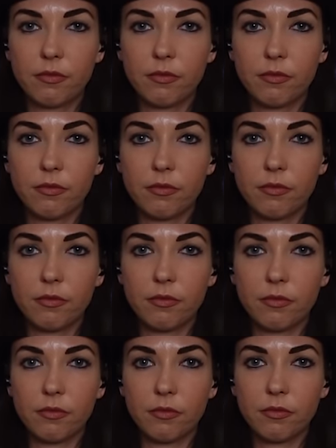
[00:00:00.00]

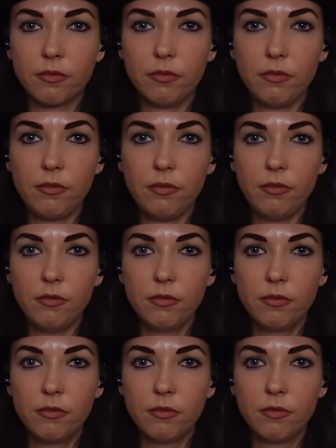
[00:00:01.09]
No words are spoken by the person on screen.